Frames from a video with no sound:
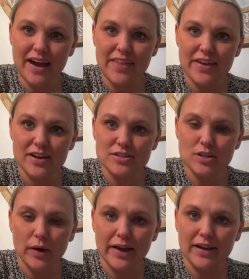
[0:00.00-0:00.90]
there.
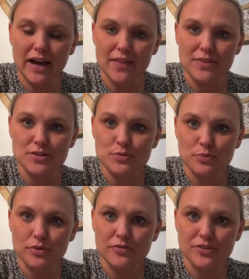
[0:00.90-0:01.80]
So I got this
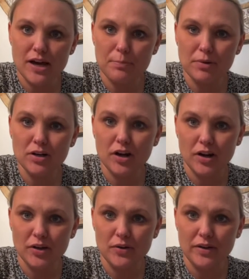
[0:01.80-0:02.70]
rooftop
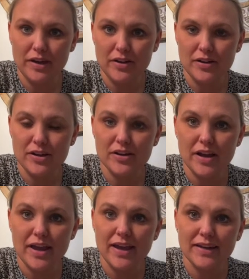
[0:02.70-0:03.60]
cargo carrier
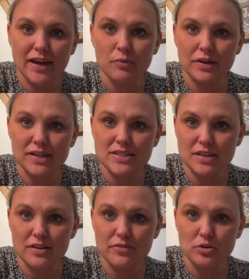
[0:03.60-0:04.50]
and I wanted to
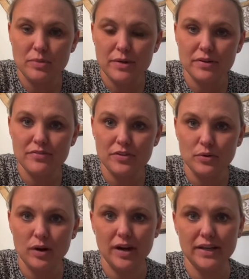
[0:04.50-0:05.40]
give you my review
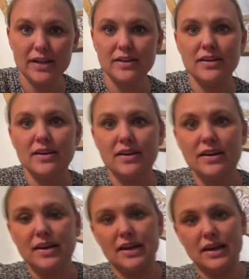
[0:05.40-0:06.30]
on it.
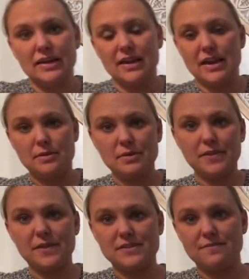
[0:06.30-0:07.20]
It came
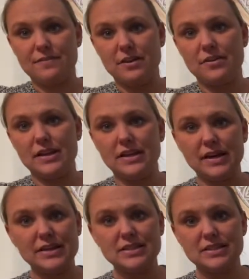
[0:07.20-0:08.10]
in this very
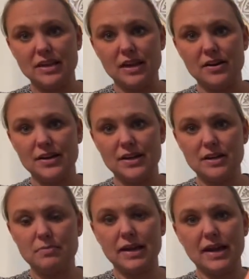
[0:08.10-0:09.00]
nice
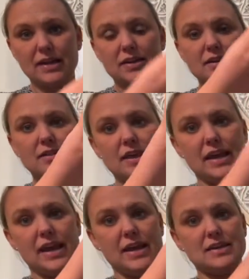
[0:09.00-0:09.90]
carrying bag that
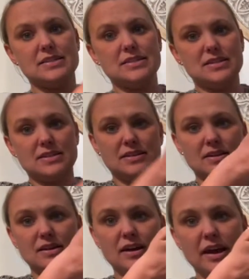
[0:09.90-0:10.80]
has
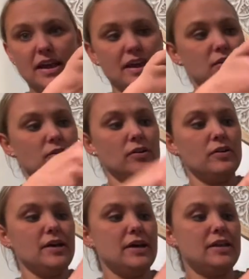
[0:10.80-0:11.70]
a handle,
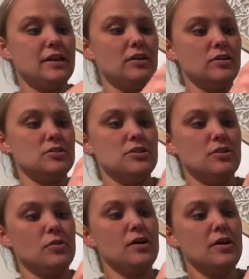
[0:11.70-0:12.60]
and it
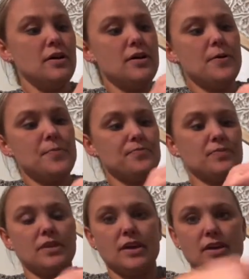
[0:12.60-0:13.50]
also
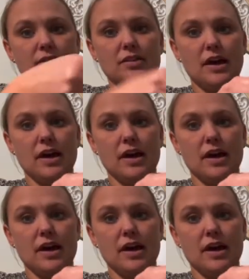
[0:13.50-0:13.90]
can